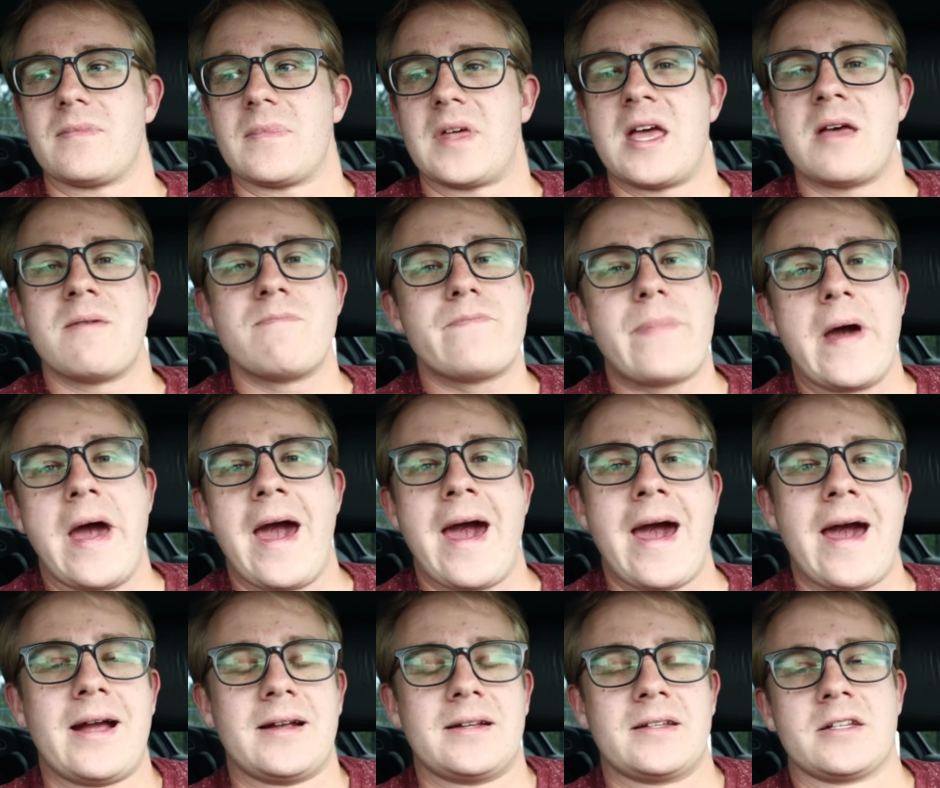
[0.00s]

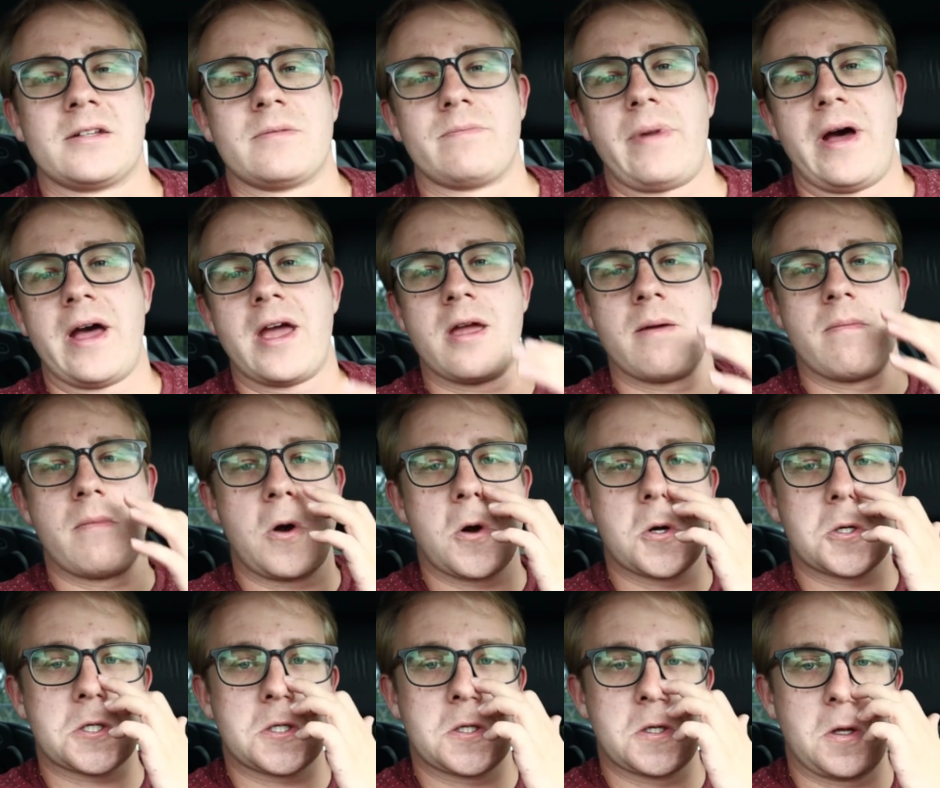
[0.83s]
impacted by
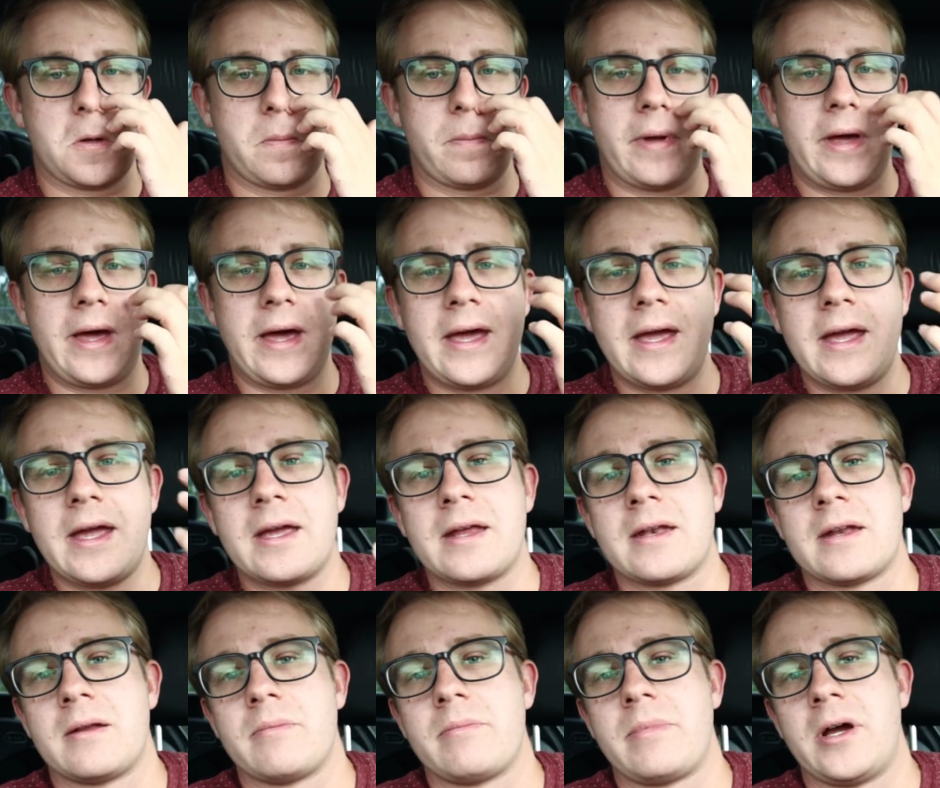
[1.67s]
emotional
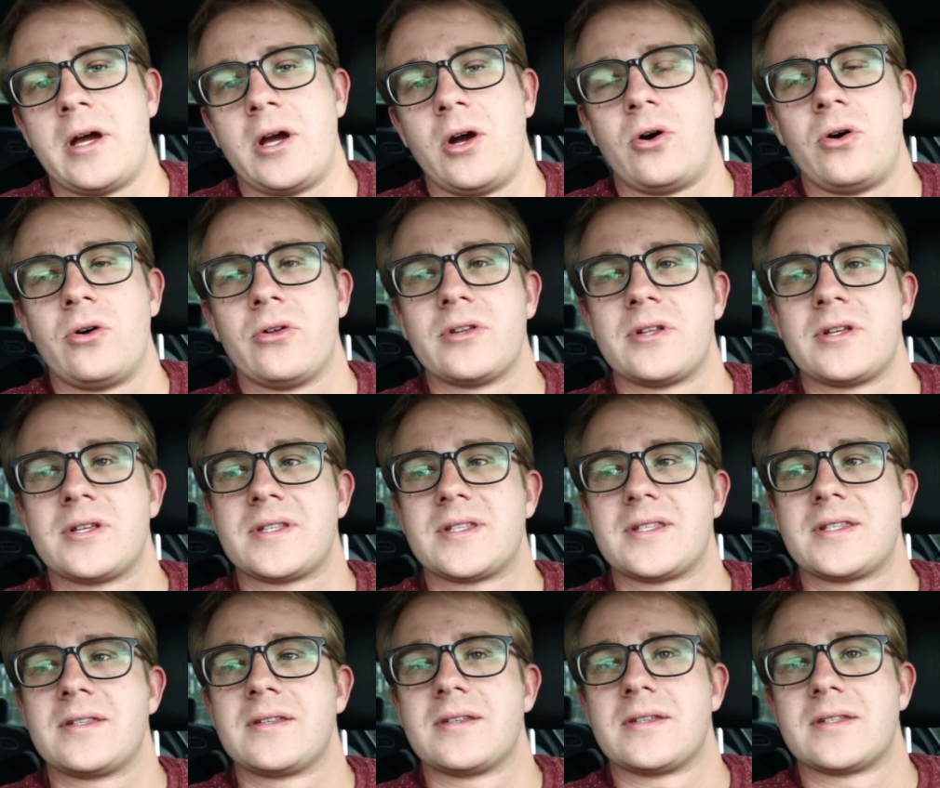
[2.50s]
pain and by all
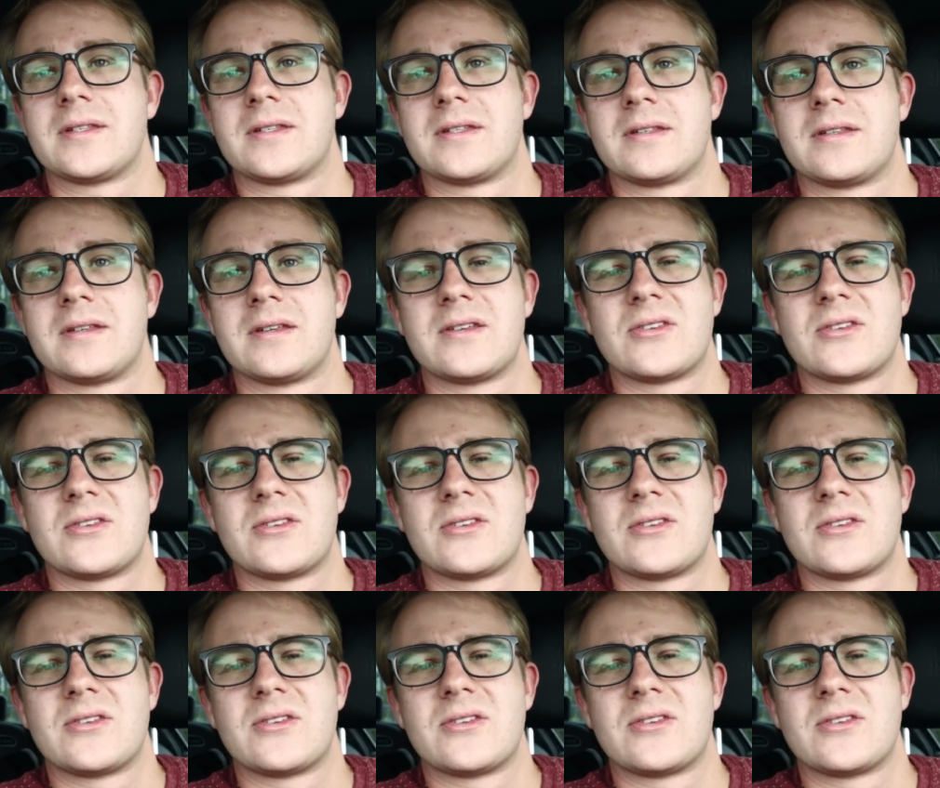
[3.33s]
this, this